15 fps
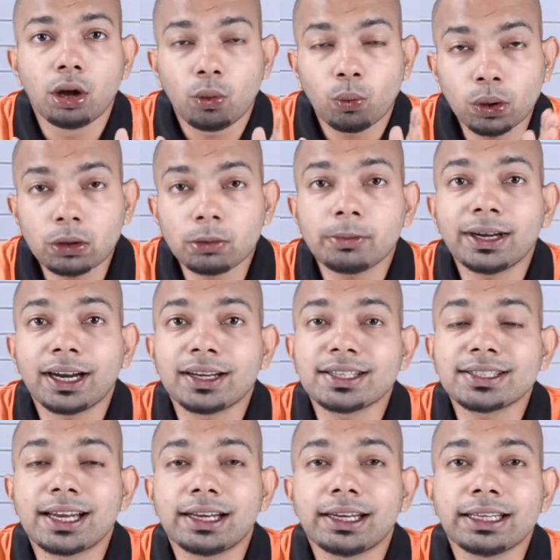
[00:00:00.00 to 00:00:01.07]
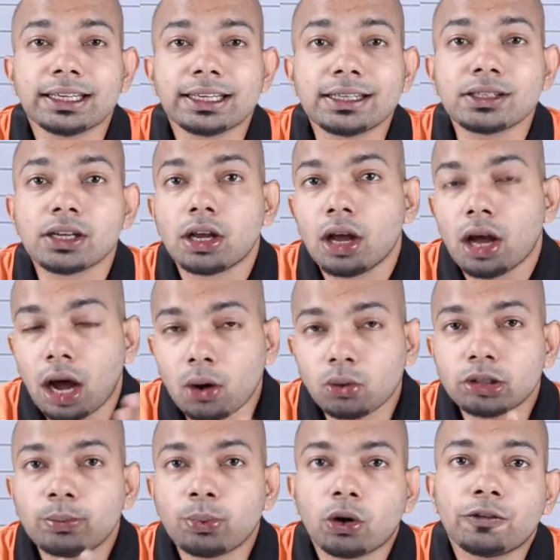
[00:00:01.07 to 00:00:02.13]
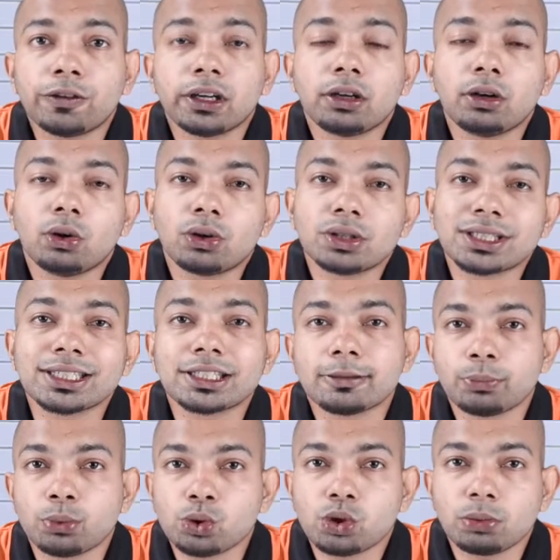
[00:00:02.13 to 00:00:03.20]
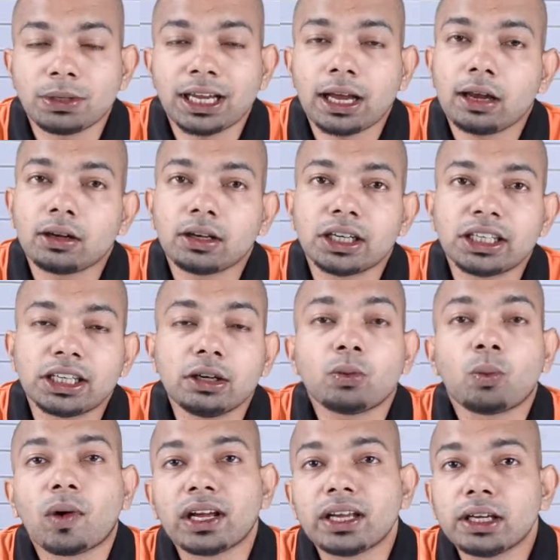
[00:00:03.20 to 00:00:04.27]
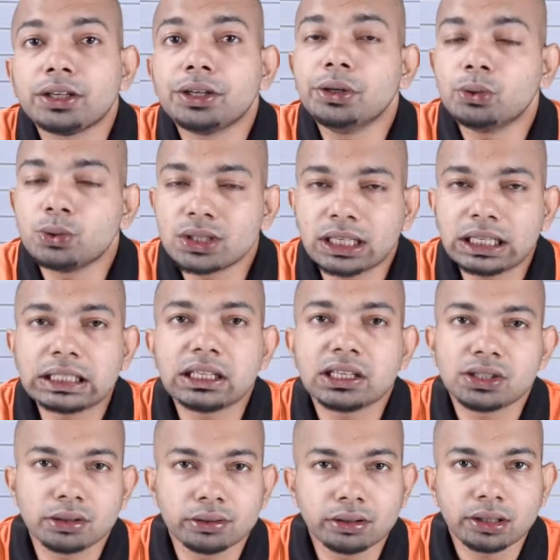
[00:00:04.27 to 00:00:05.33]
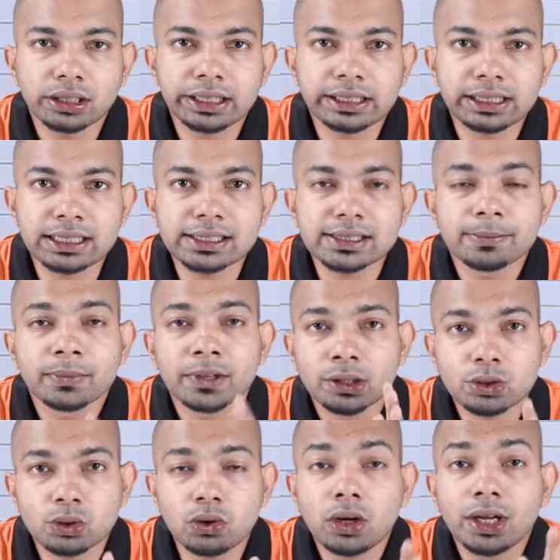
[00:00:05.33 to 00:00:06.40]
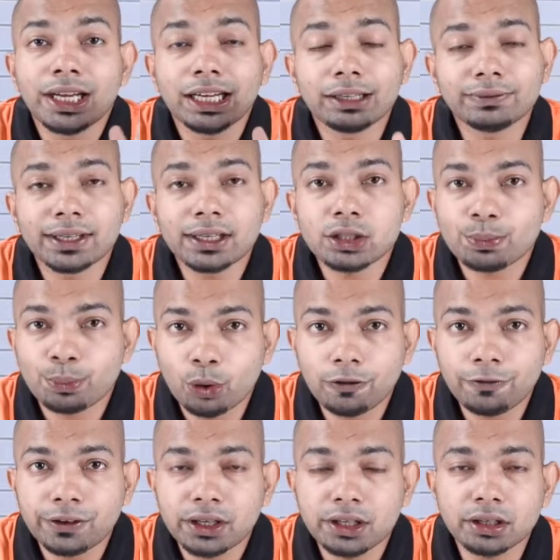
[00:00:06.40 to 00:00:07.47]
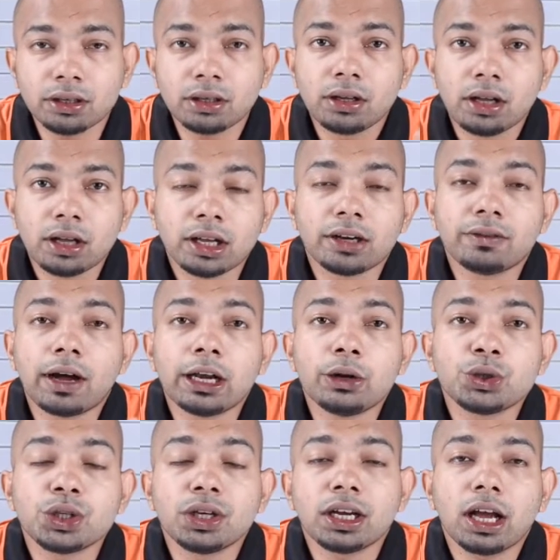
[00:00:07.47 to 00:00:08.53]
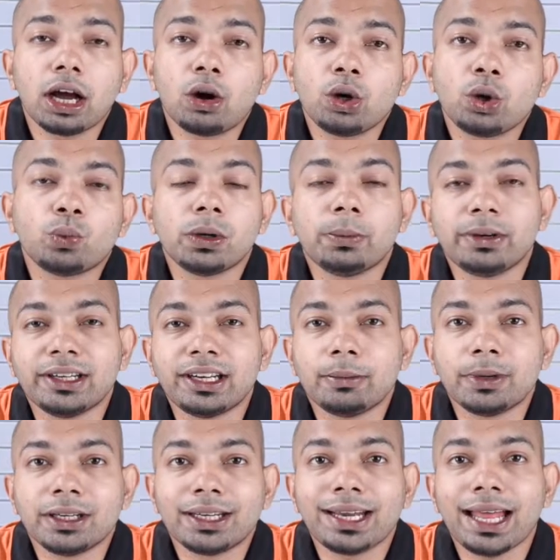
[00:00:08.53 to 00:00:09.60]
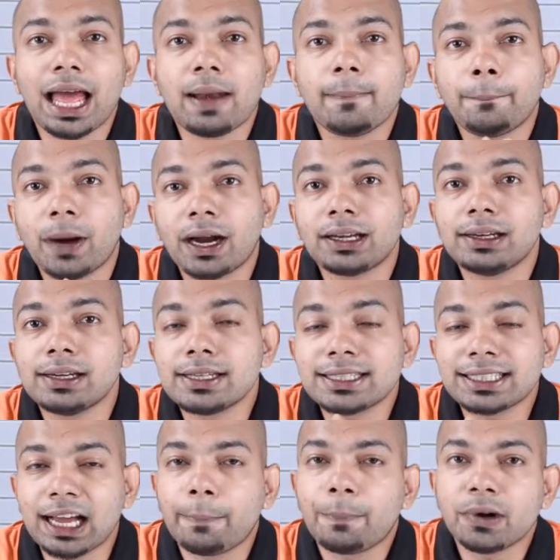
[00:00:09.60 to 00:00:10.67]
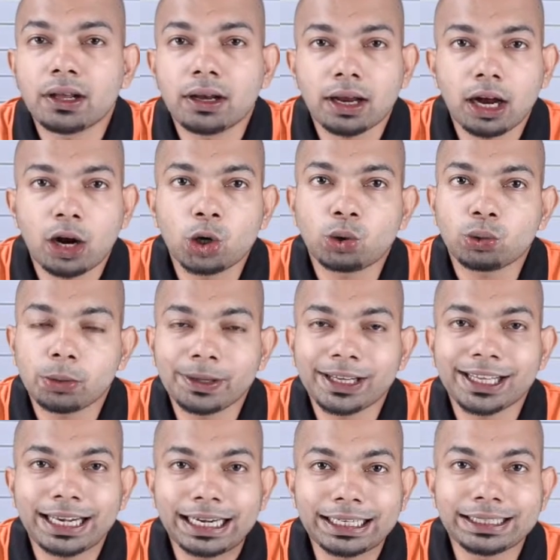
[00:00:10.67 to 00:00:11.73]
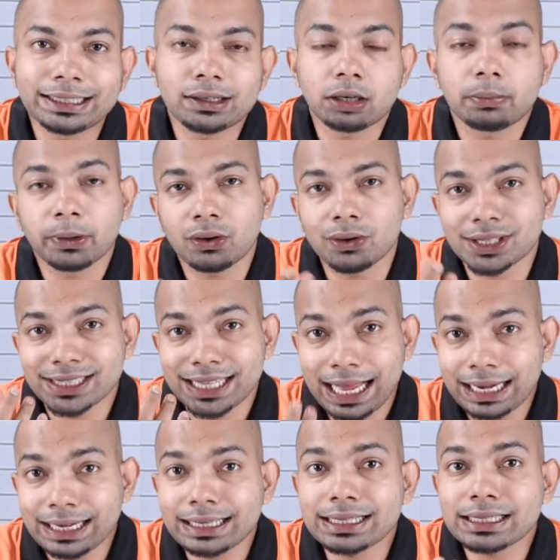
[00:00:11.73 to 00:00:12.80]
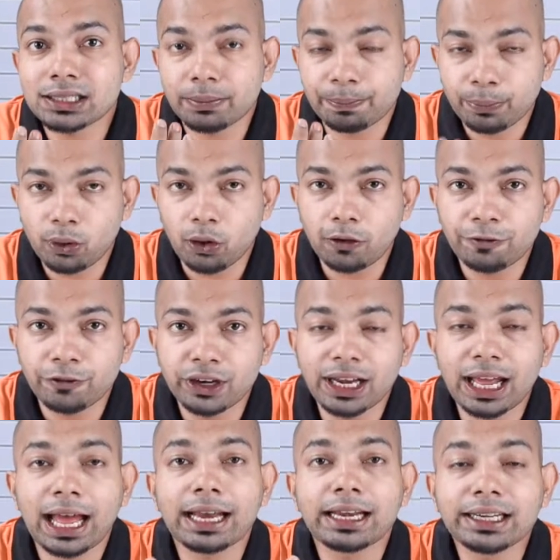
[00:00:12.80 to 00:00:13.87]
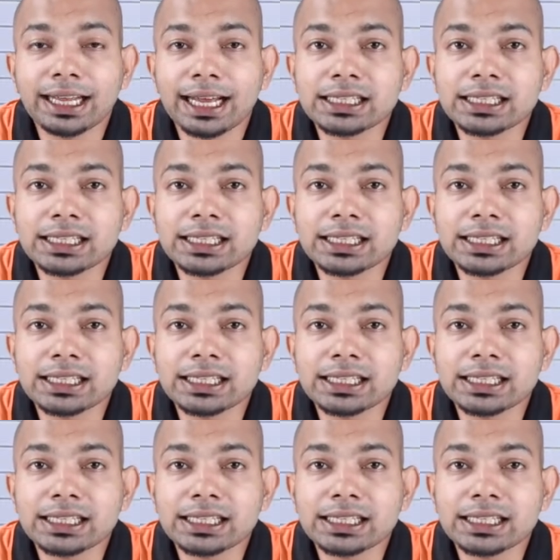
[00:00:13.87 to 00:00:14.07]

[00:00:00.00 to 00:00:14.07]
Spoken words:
What we'll be understanding is how the profit and loss is supposed to be calculated via using the journal entries. So if there is profit here, revaluation account will be debited and partner's capital account will be credited, because that is the profit and it